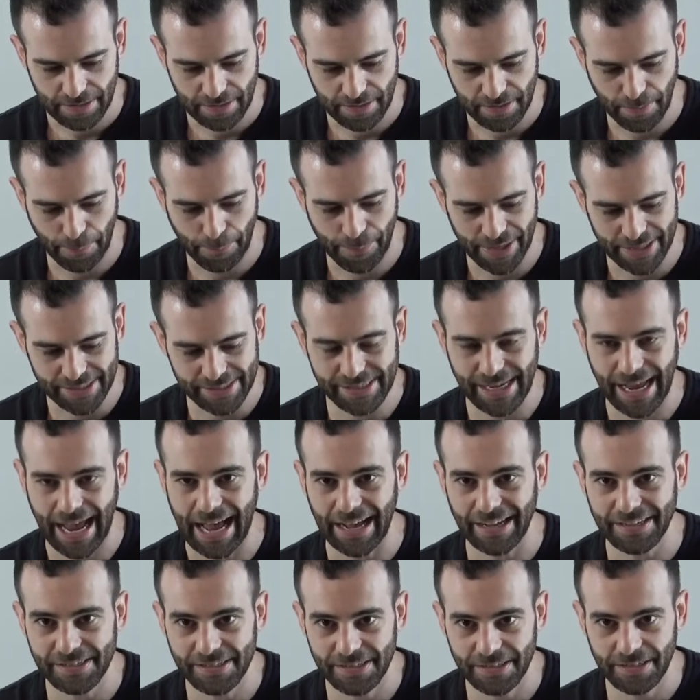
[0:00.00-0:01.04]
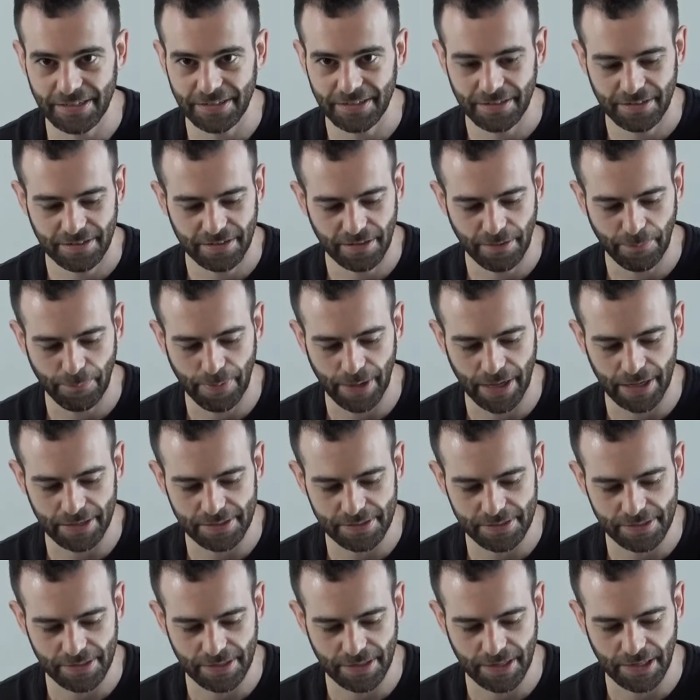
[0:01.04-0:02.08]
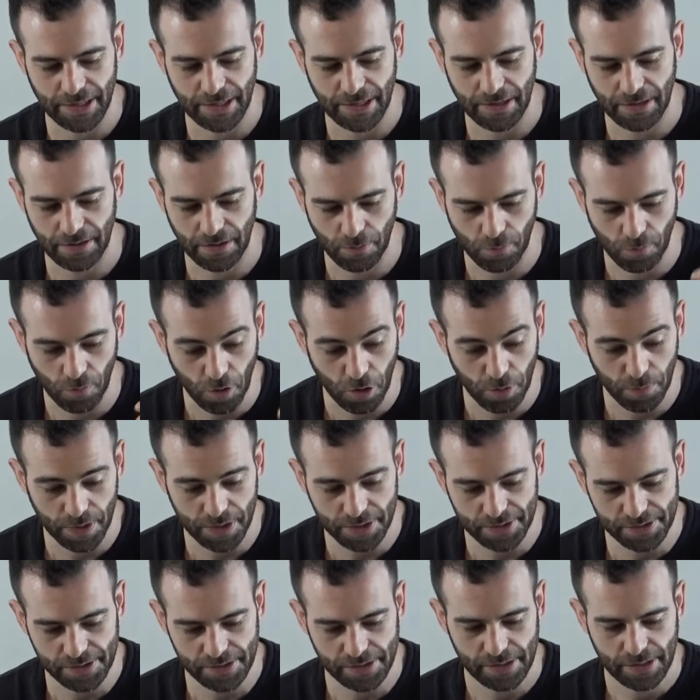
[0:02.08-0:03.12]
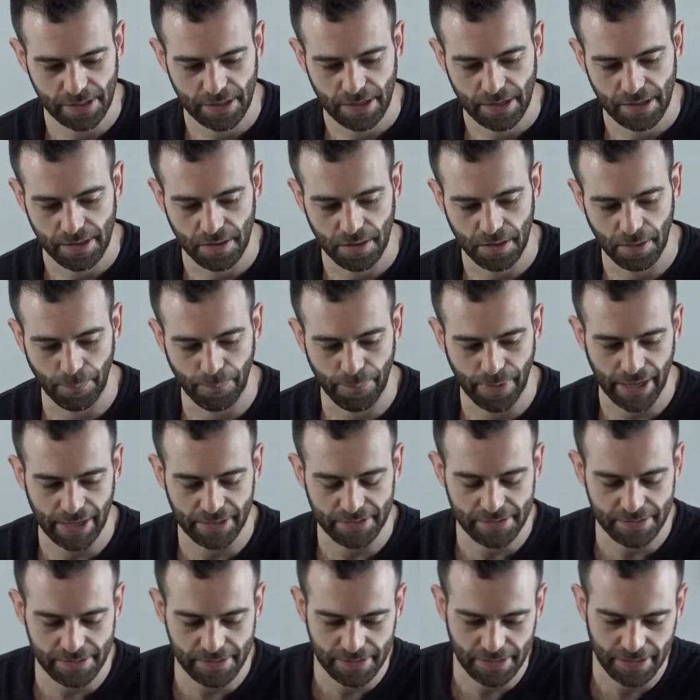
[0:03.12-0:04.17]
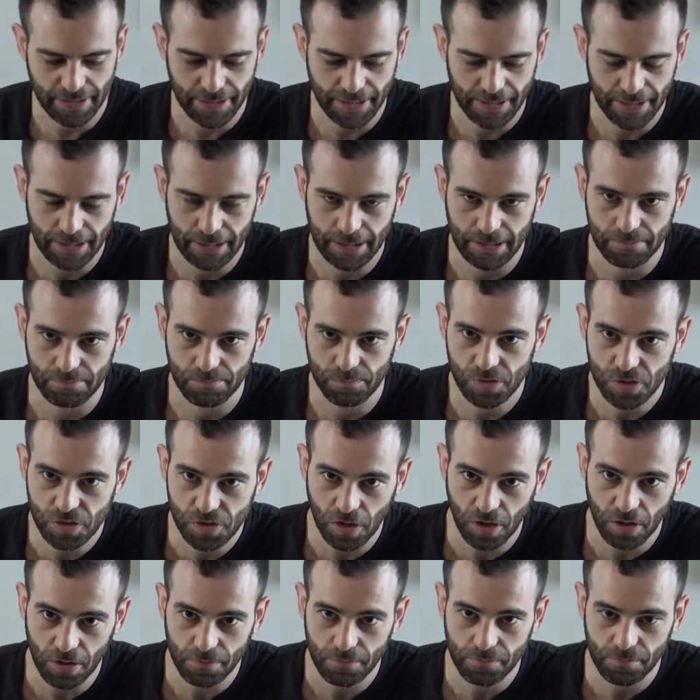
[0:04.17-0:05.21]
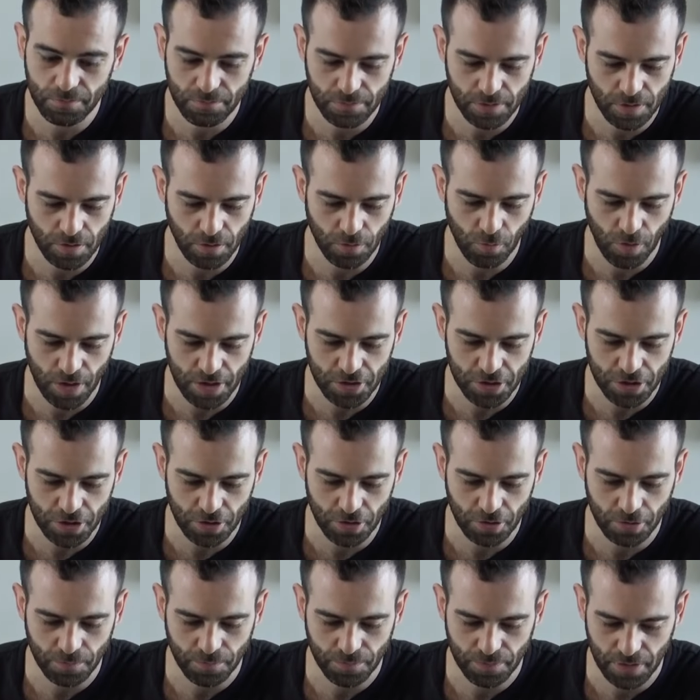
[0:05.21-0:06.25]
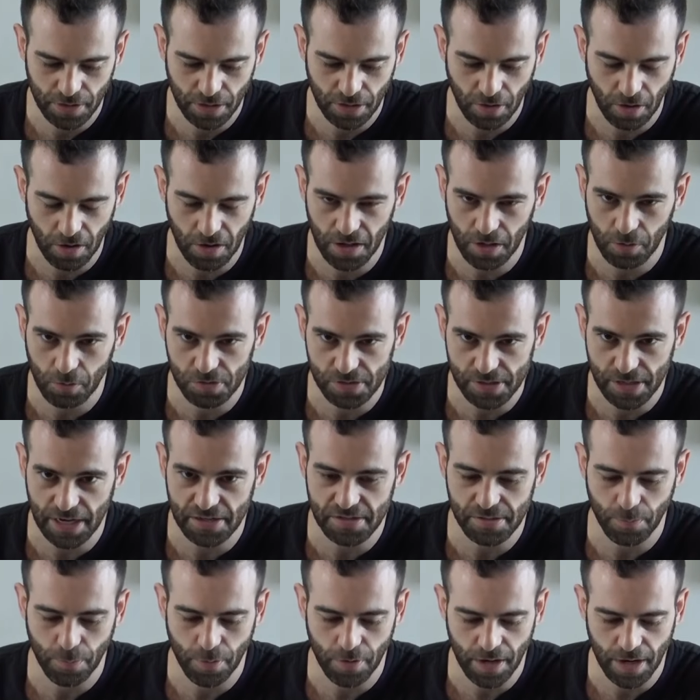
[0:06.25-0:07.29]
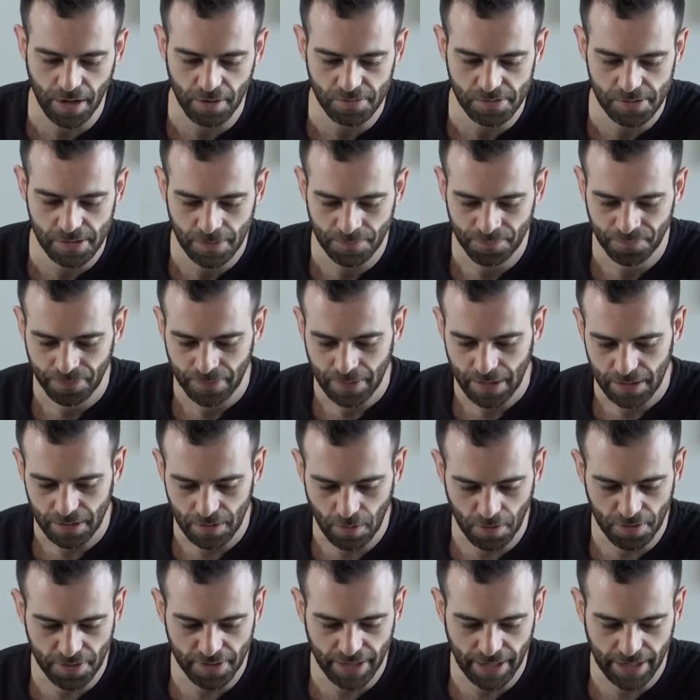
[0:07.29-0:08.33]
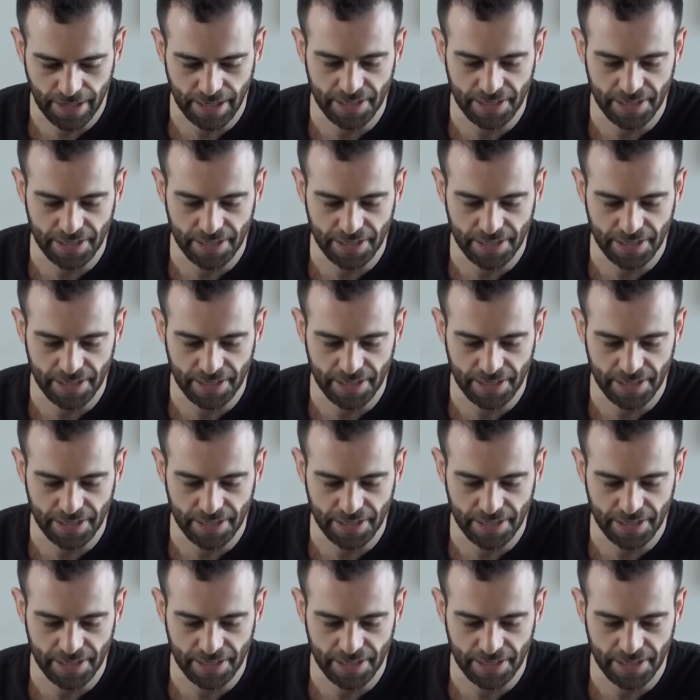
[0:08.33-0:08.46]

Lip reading: the best acid, the best aromas, the best salt, ratio. The garlic was nice and pronounced. The only thing that